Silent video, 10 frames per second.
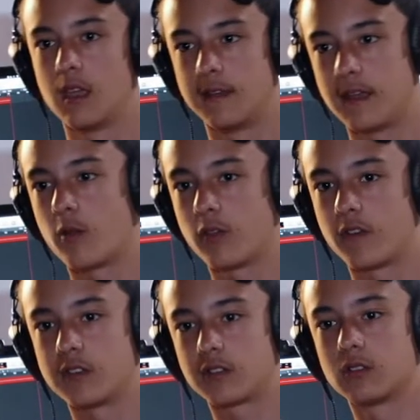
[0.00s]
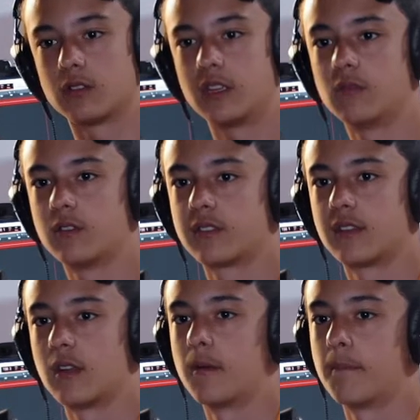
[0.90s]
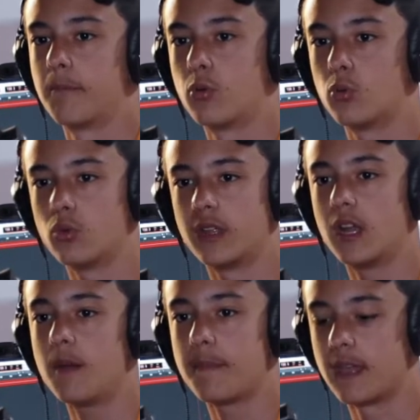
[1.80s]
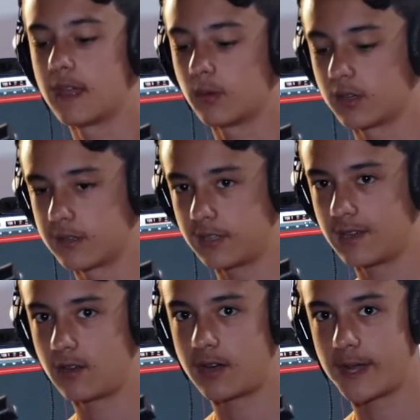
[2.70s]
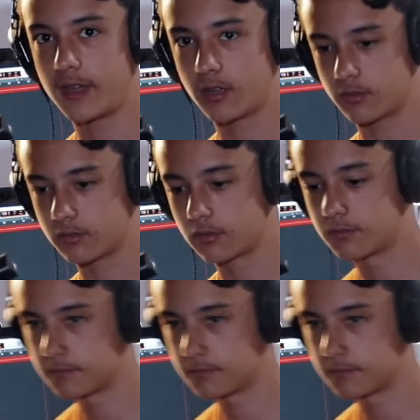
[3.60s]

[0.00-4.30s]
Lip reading: Now that we've unscrewed these, we're just gonna pull it up, and we're gonna see how high that goes.